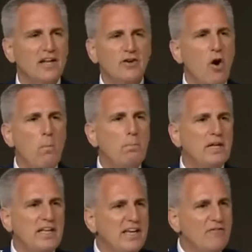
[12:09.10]
Now, don't
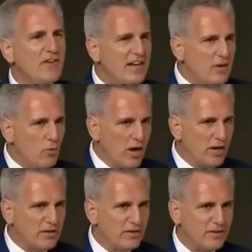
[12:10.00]
believe
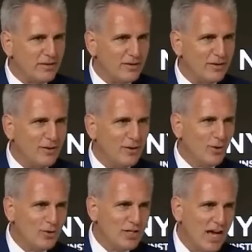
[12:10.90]
anyone
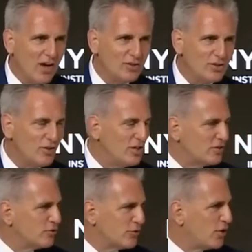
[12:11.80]
who tells you
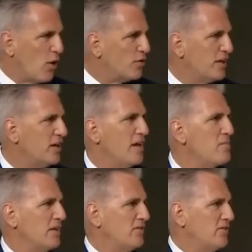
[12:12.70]
these are draconian
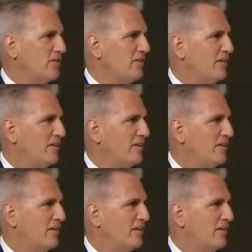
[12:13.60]
limits.